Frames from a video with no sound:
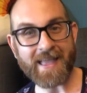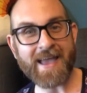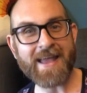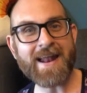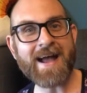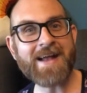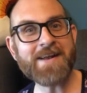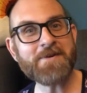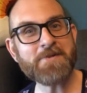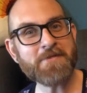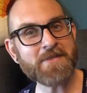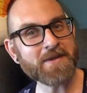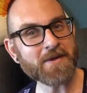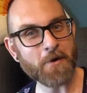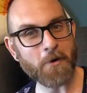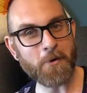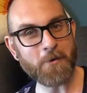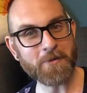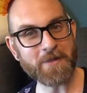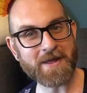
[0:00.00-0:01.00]
And I don't think
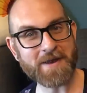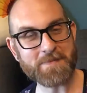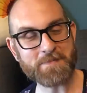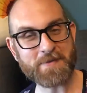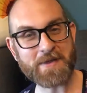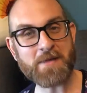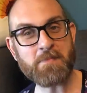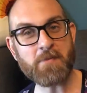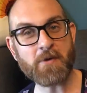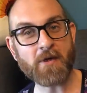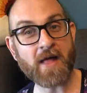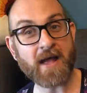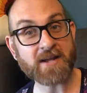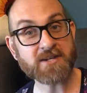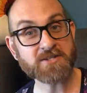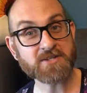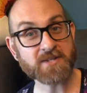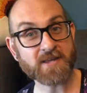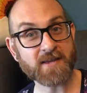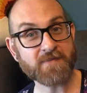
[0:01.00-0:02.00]
a whole lot of people
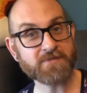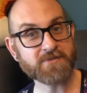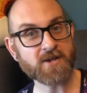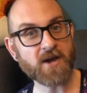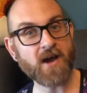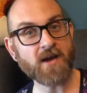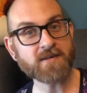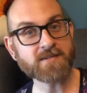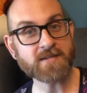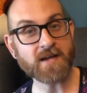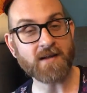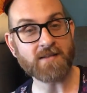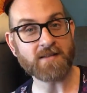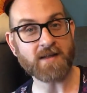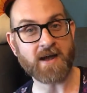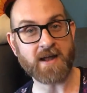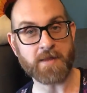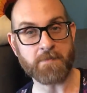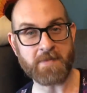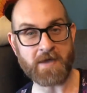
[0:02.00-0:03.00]
actually have talked a
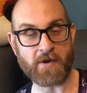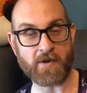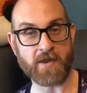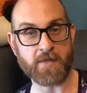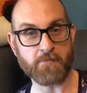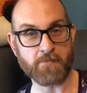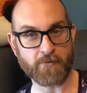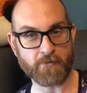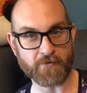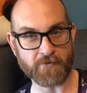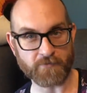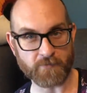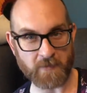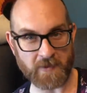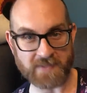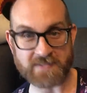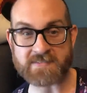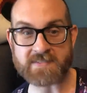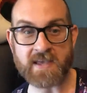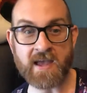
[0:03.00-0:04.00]
lot about
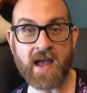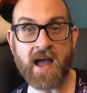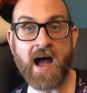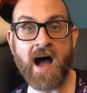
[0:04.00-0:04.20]
improvement.